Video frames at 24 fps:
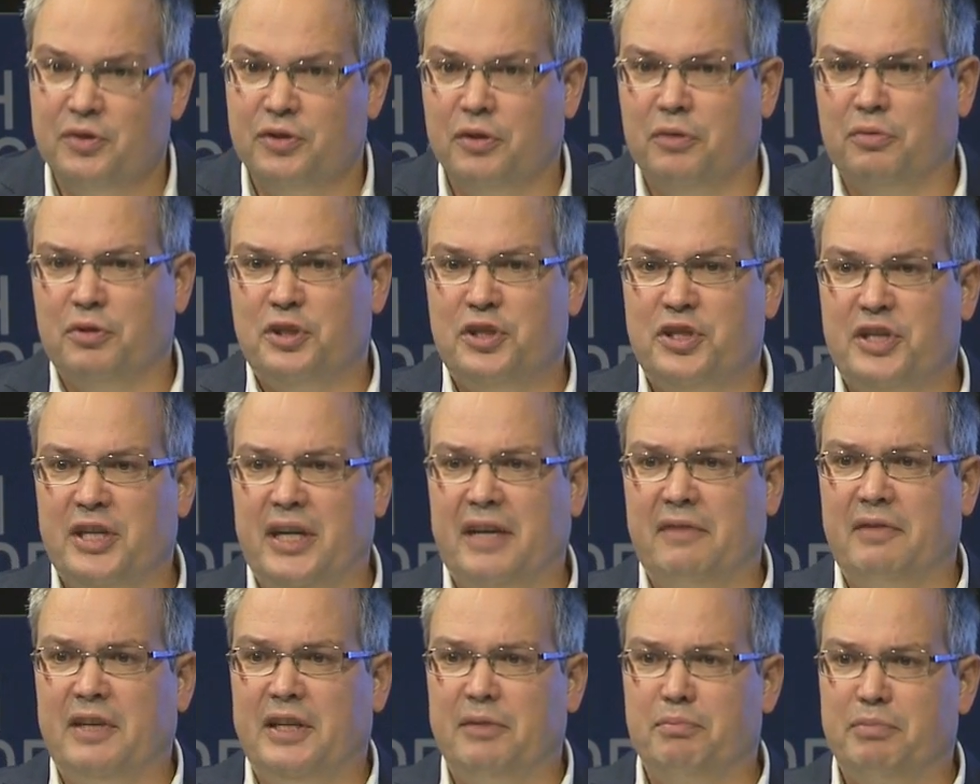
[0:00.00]
So
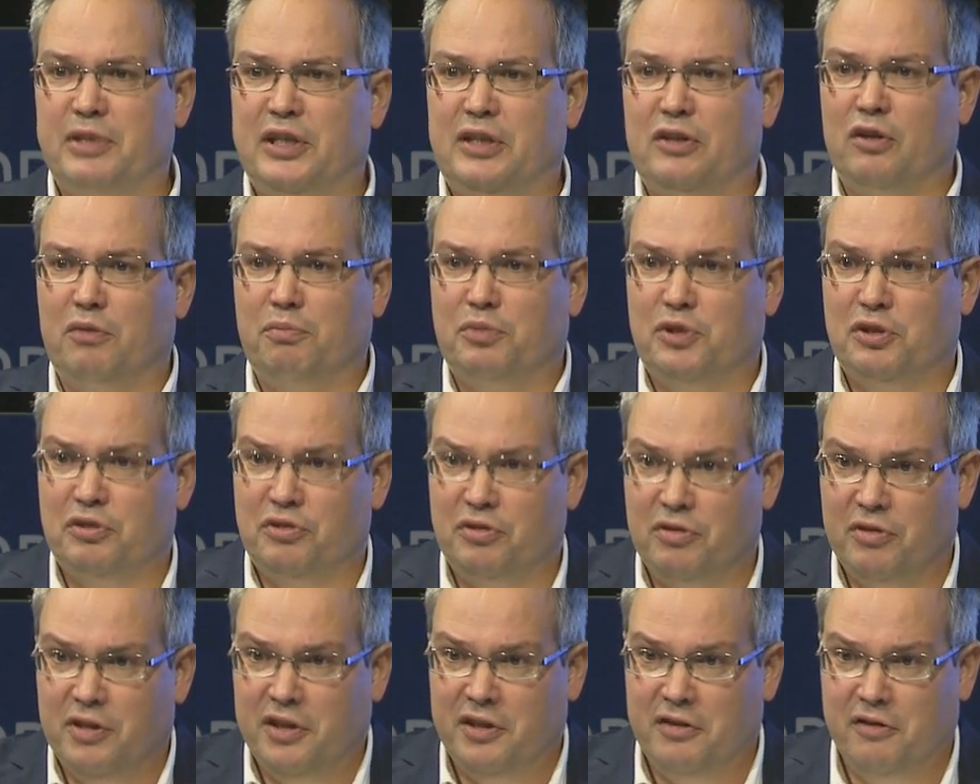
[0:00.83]
sharing becomes a
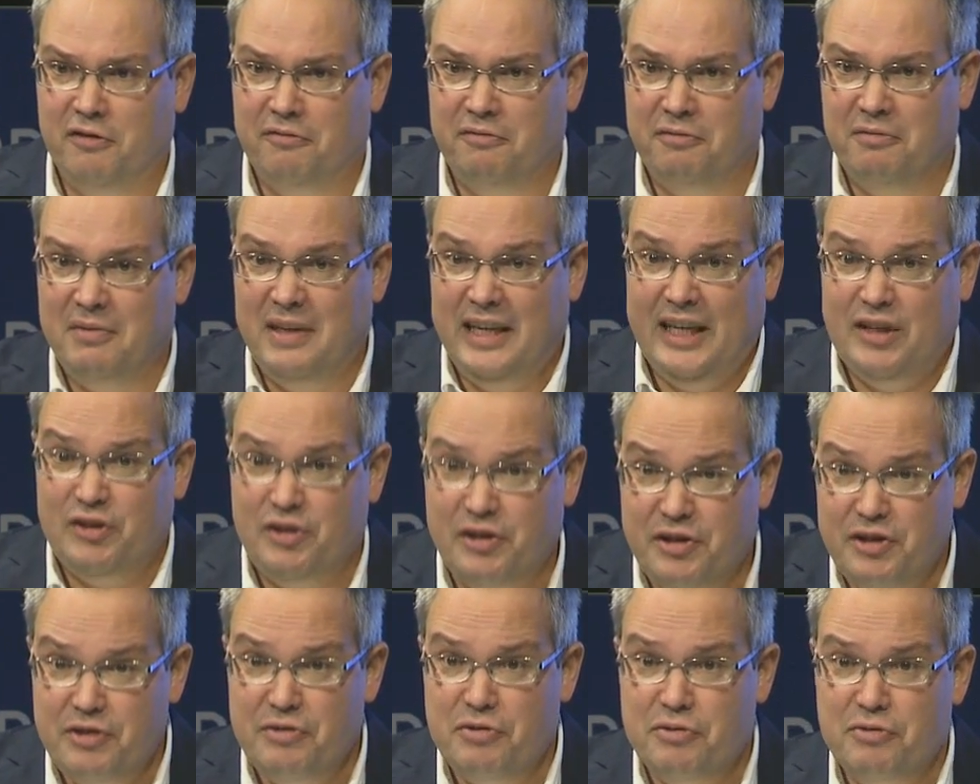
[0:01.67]
sort of
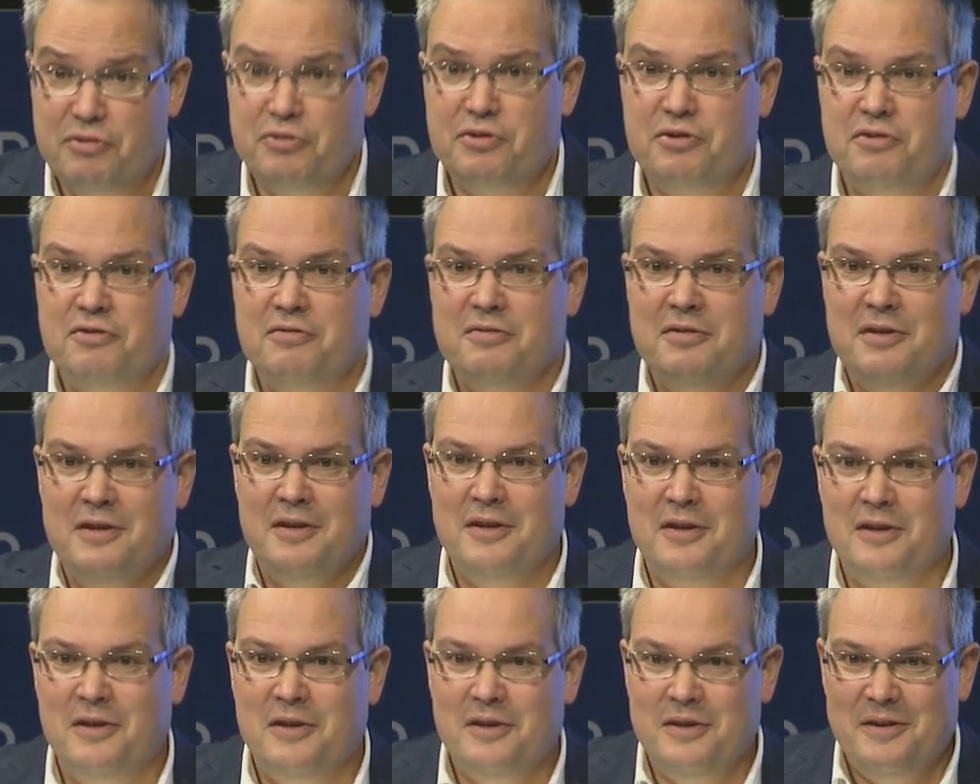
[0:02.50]
excuse
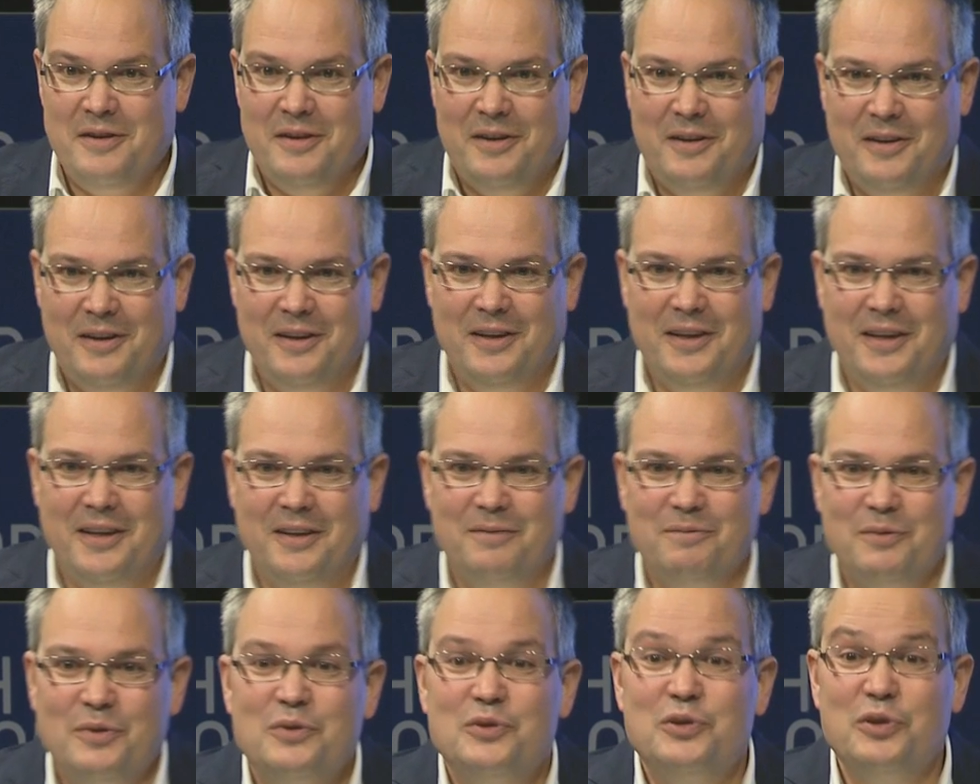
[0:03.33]
uh,
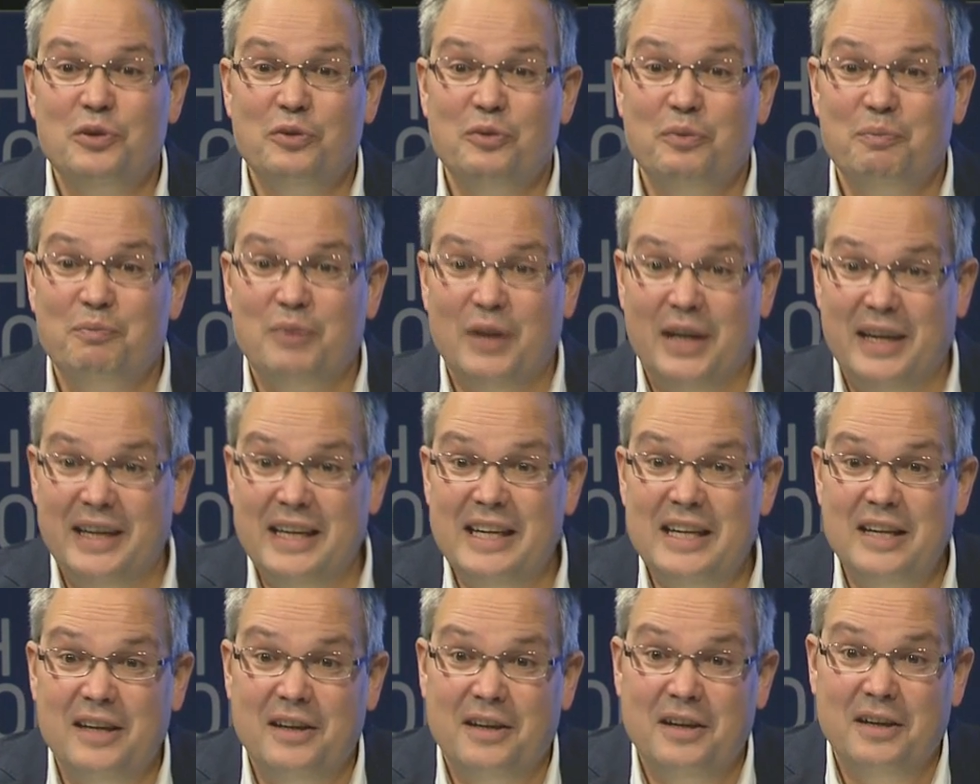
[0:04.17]
to,
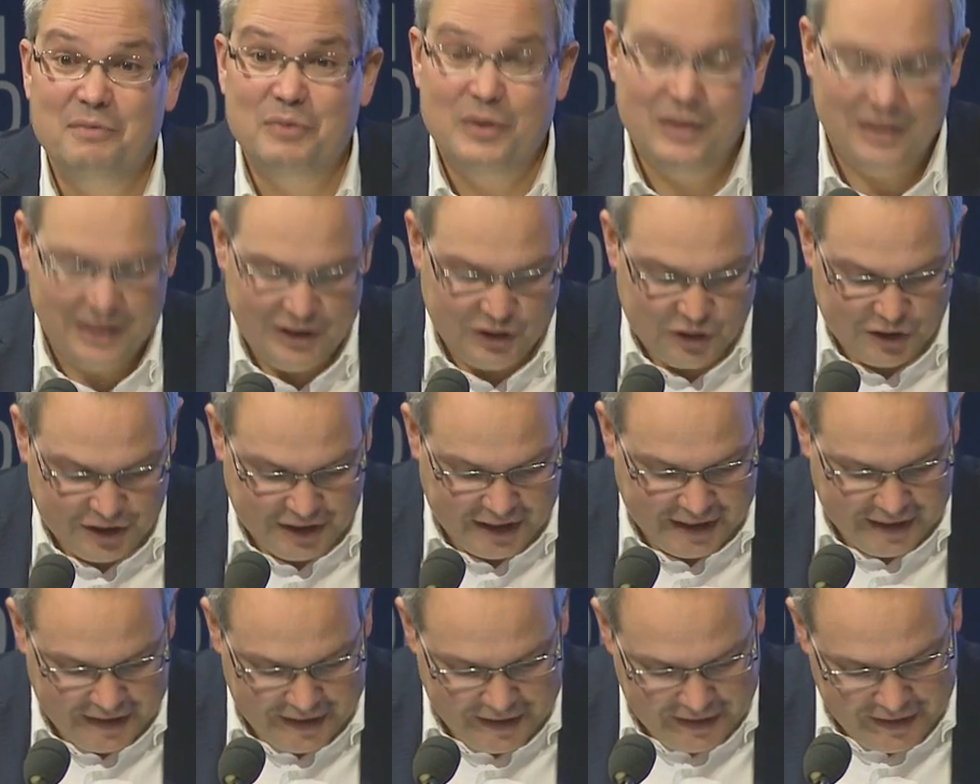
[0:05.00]
uh, let's
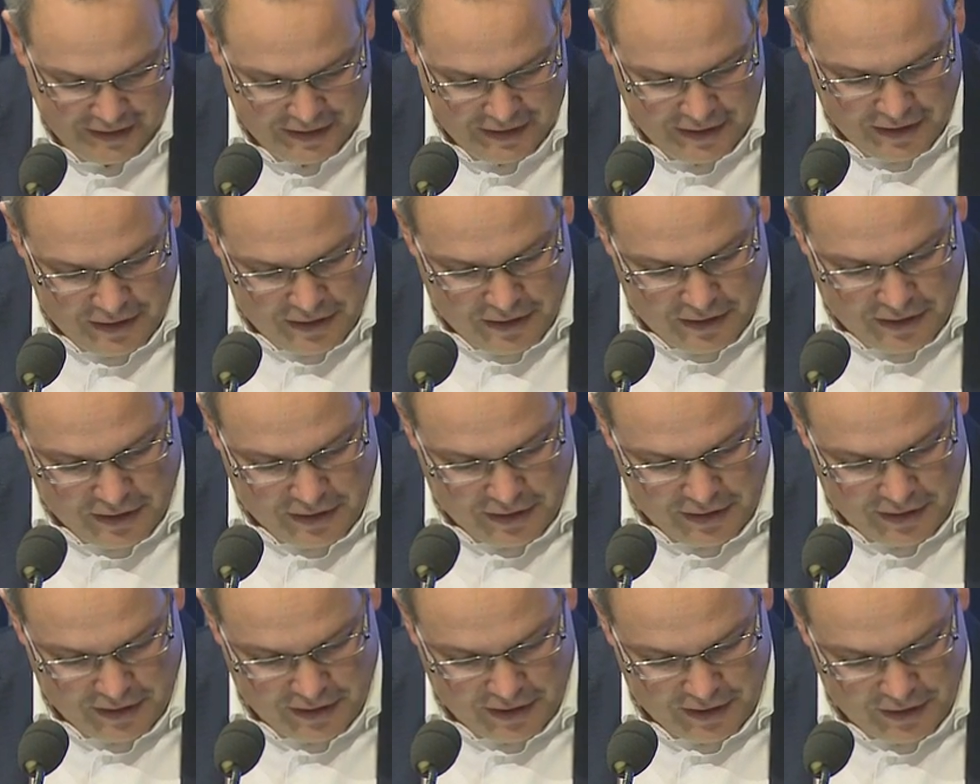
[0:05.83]
say,
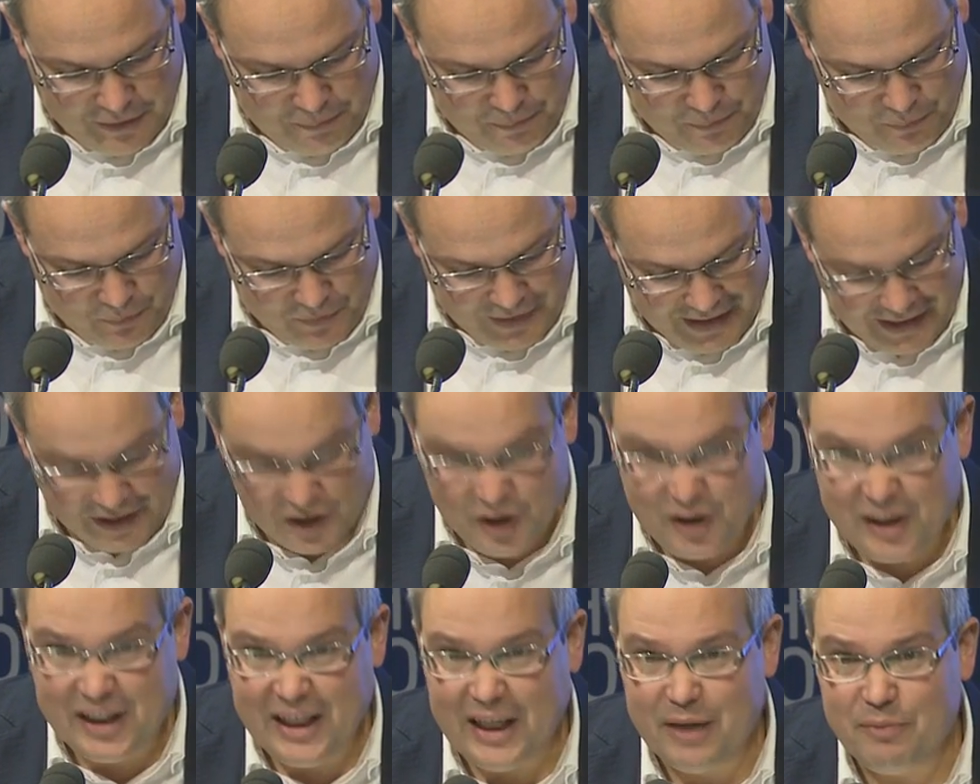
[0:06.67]
uh,
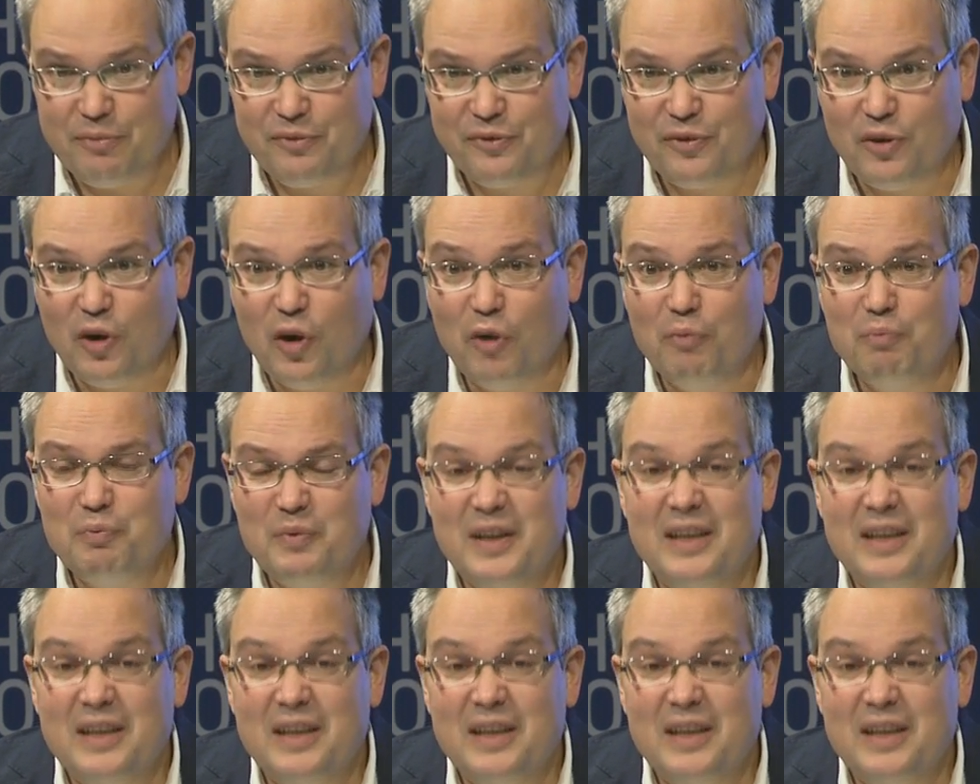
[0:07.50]
escape from